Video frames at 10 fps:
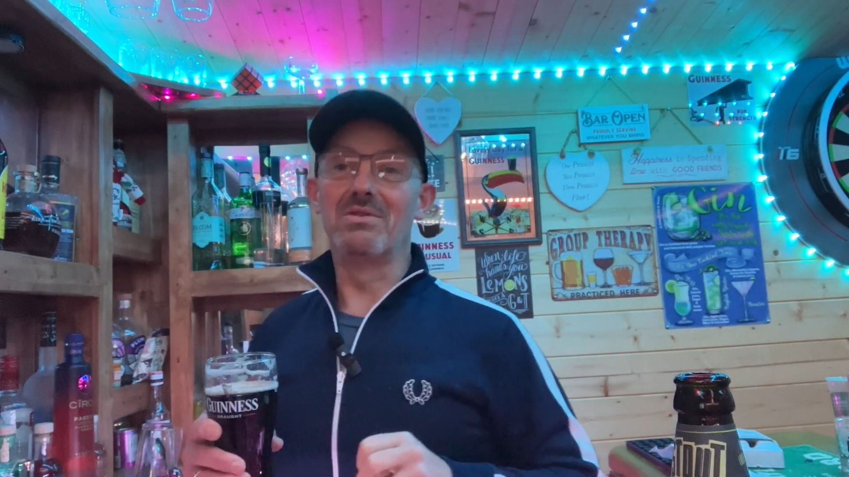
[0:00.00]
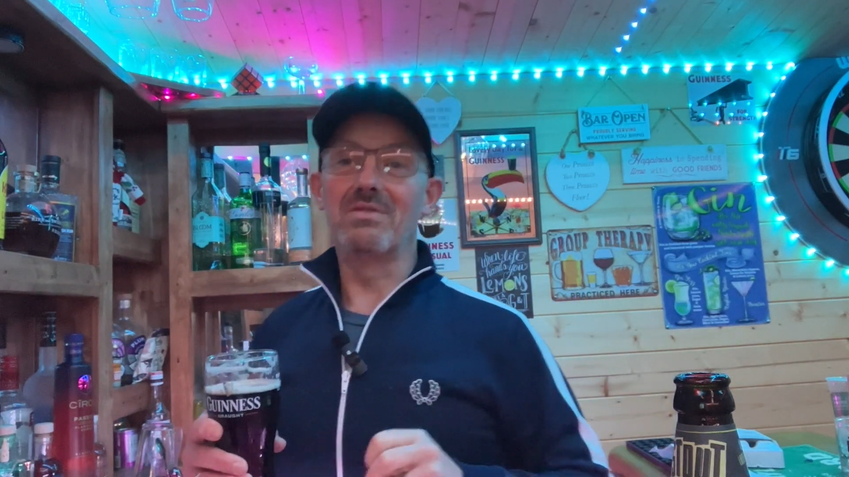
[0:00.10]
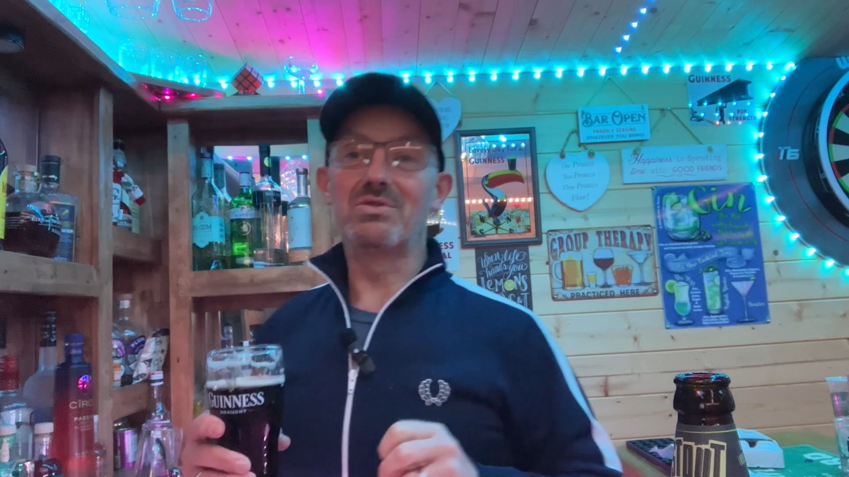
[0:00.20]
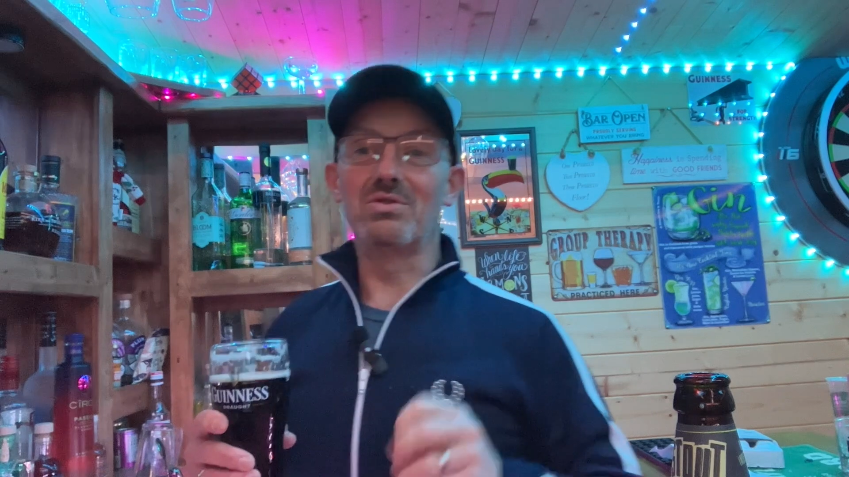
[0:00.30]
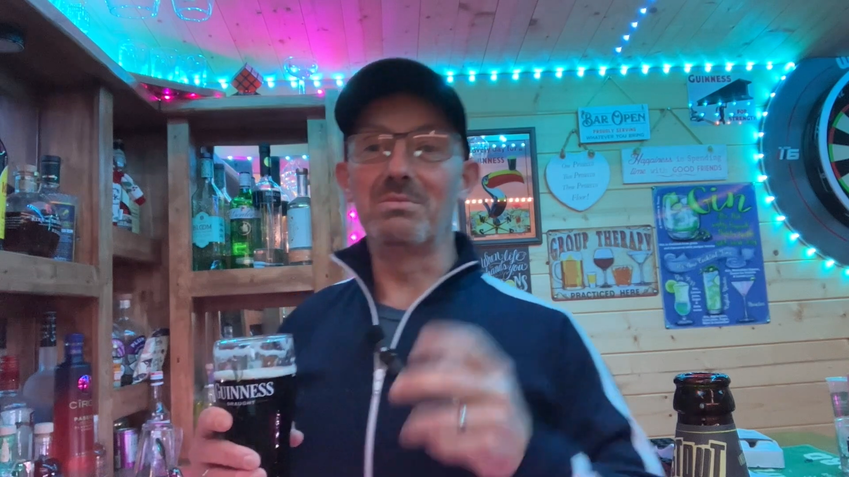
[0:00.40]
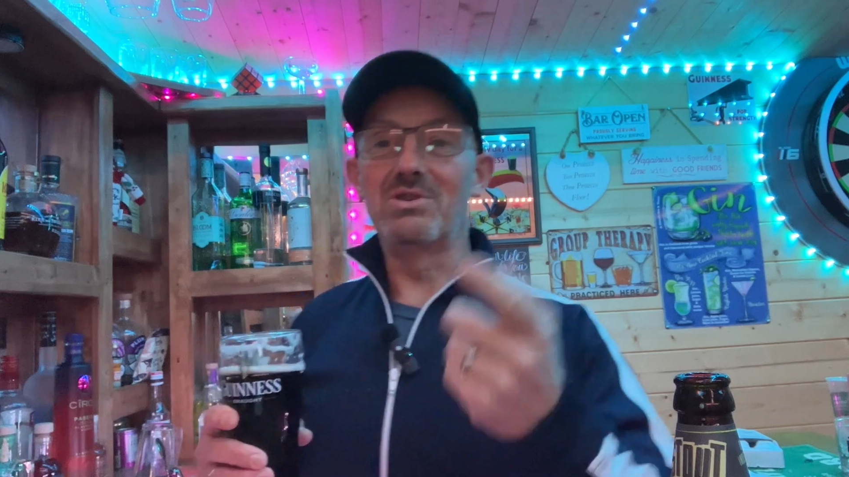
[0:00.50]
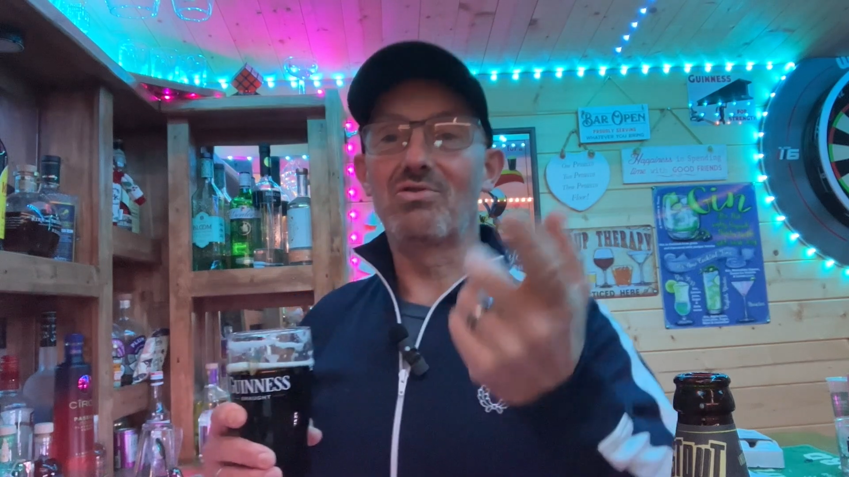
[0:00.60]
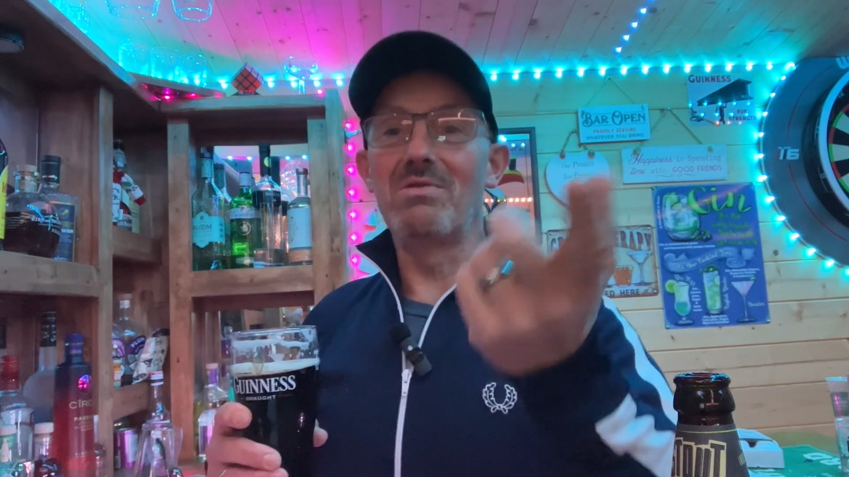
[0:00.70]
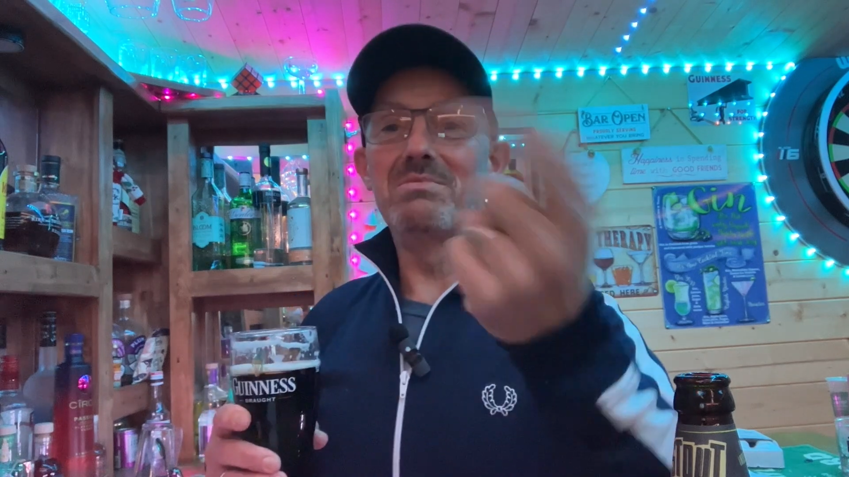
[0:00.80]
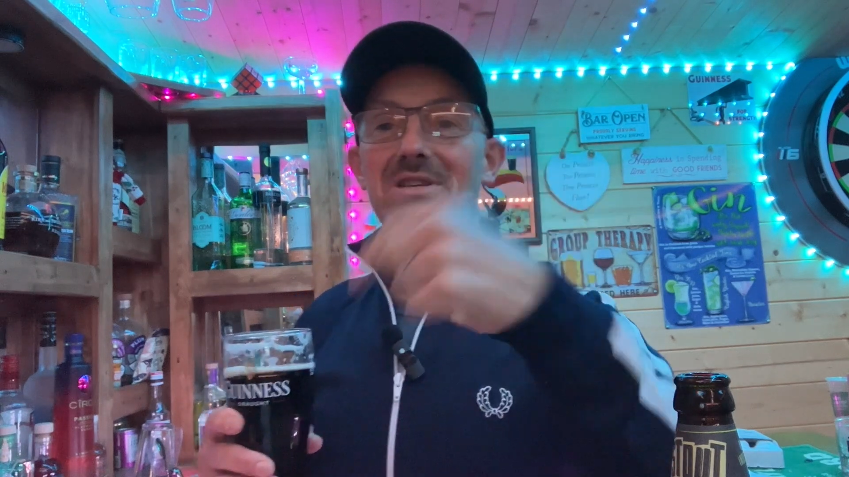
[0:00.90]
I've took my
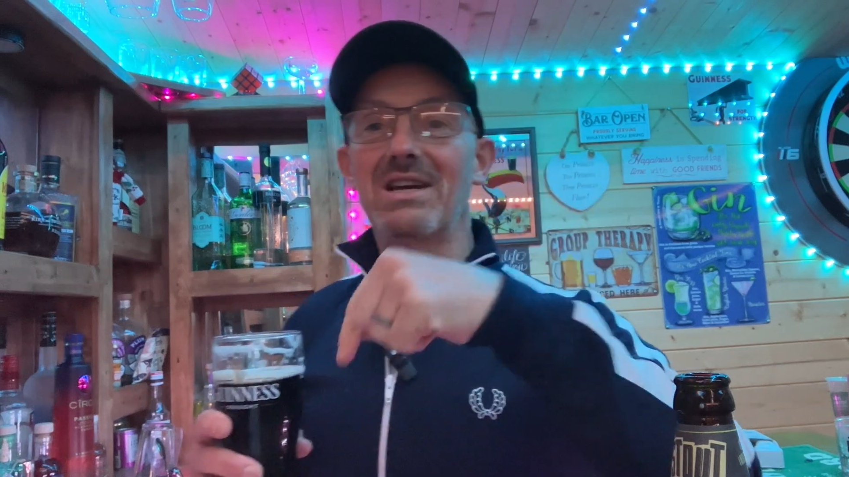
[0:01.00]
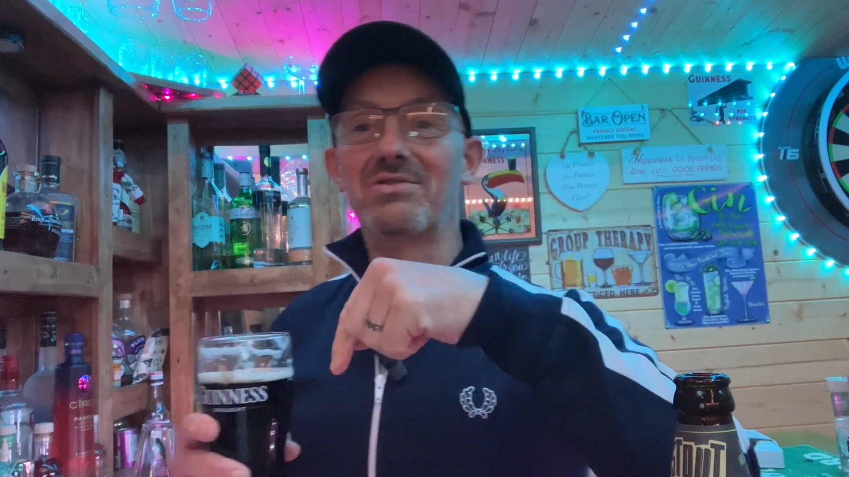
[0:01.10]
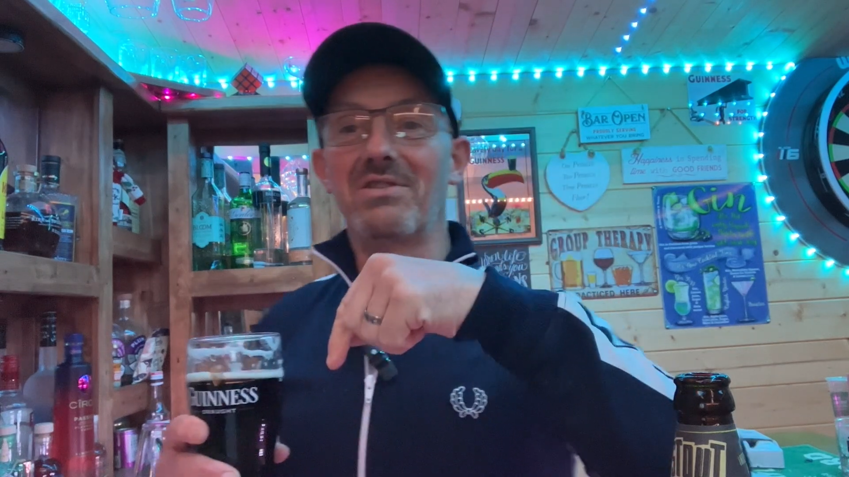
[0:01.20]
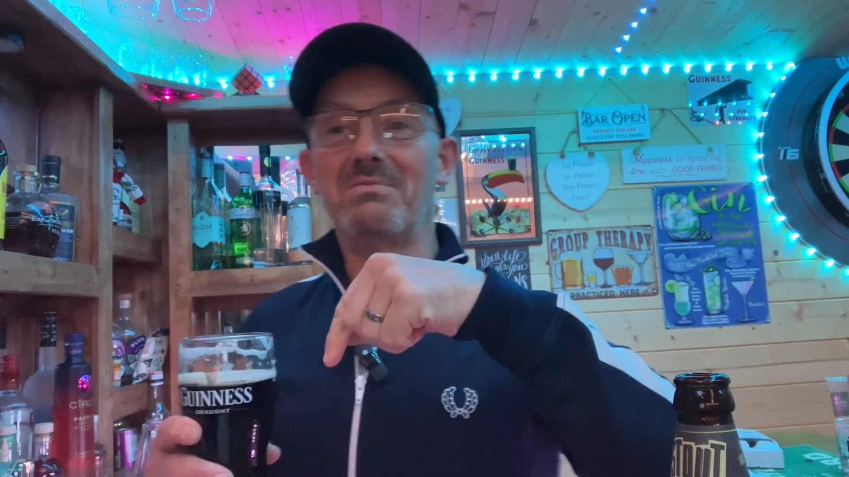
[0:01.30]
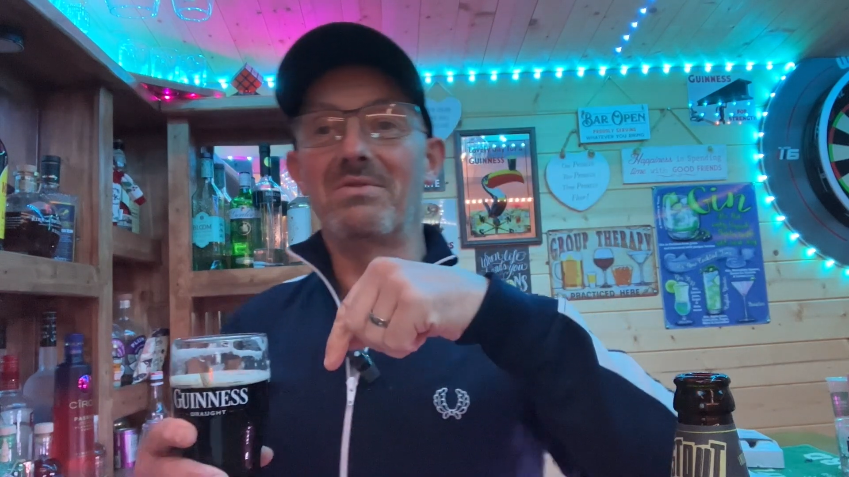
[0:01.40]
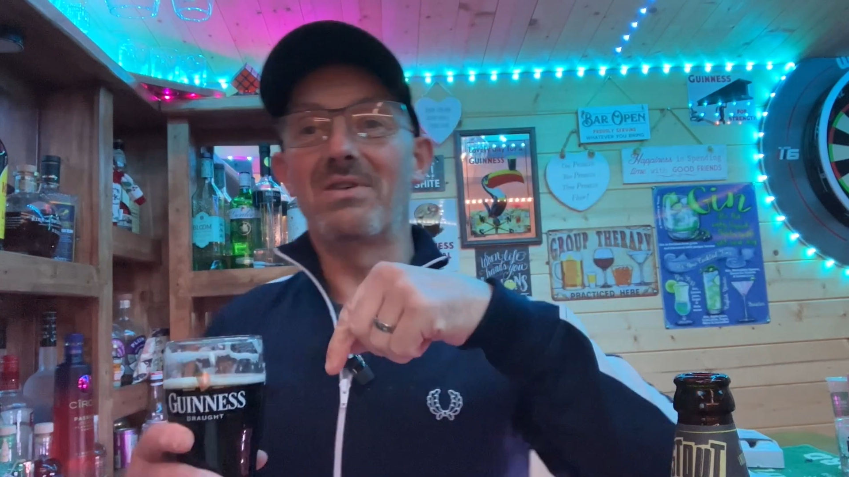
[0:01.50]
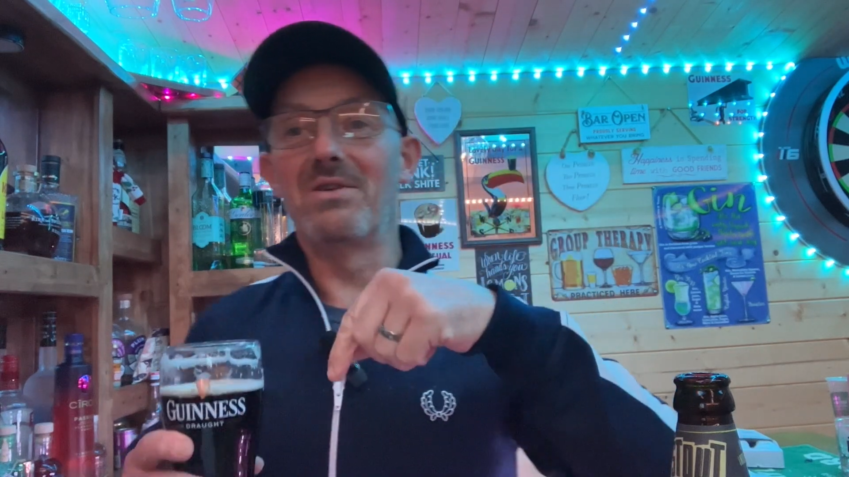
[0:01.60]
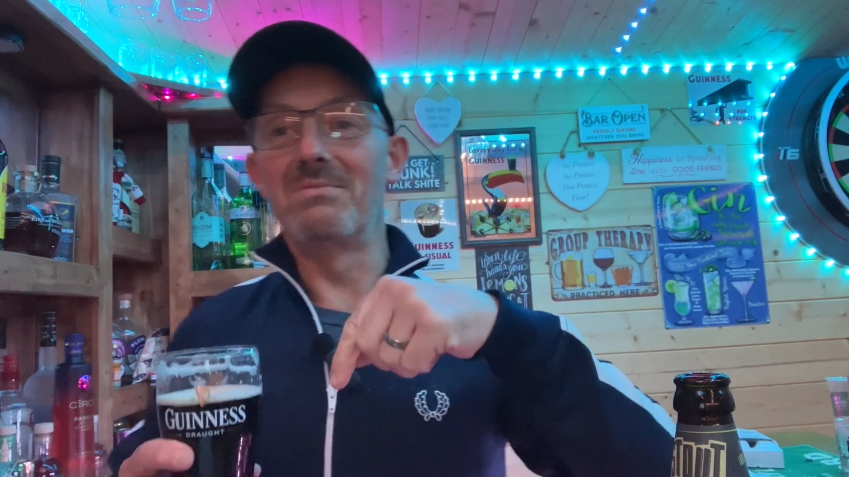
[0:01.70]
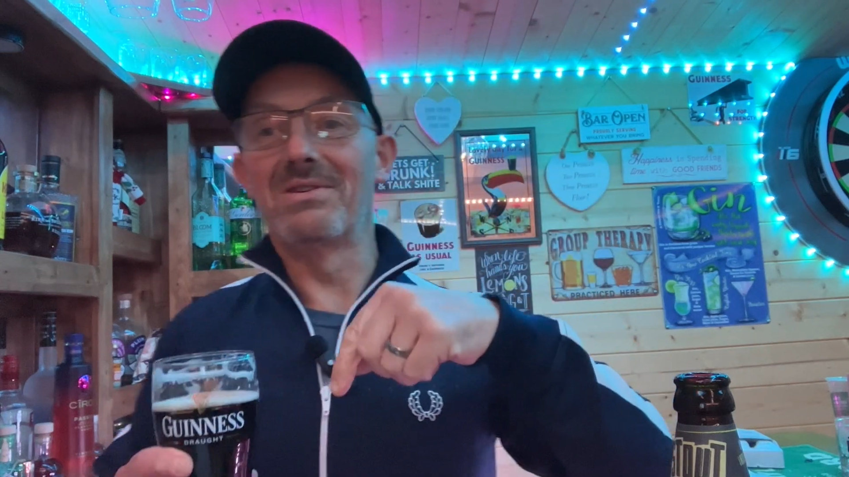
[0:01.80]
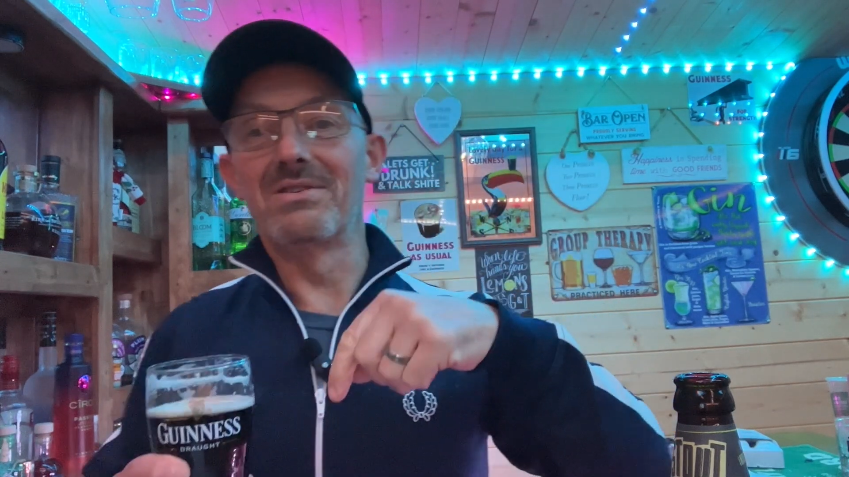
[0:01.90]
screen protector off my phone
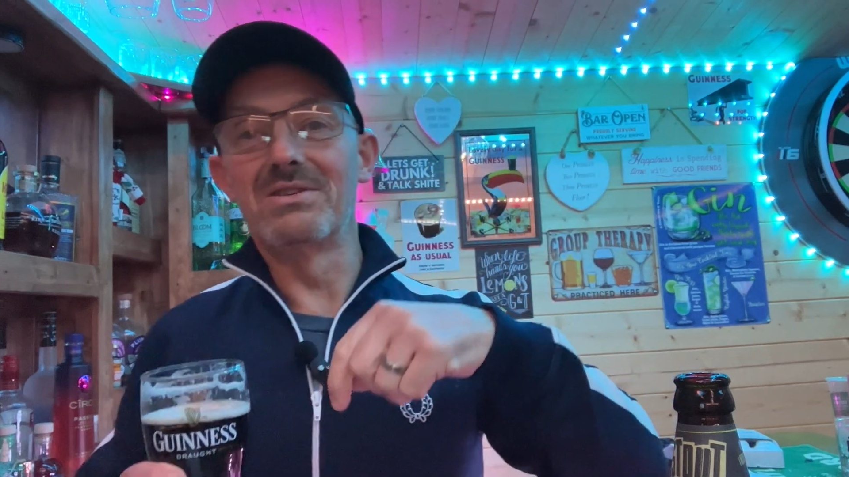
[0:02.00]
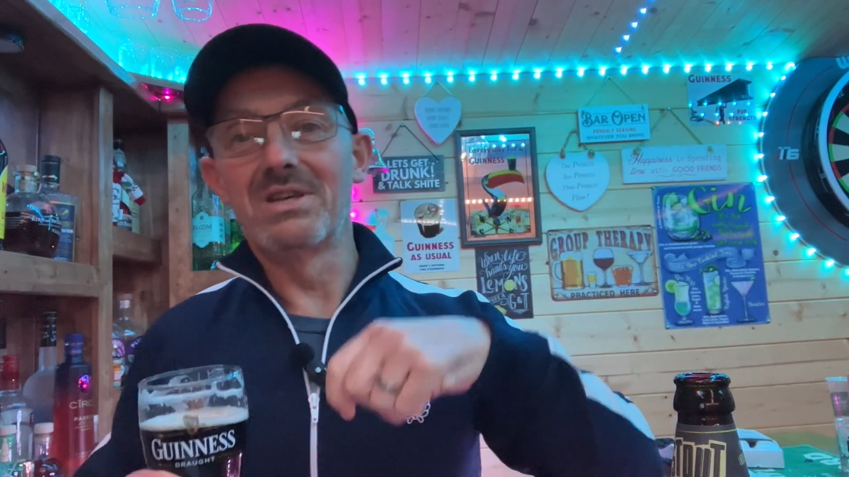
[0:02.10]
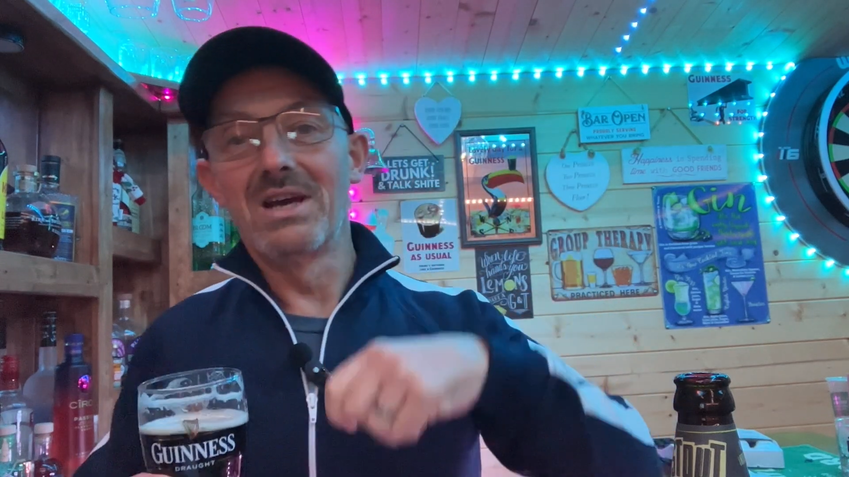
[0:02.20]
because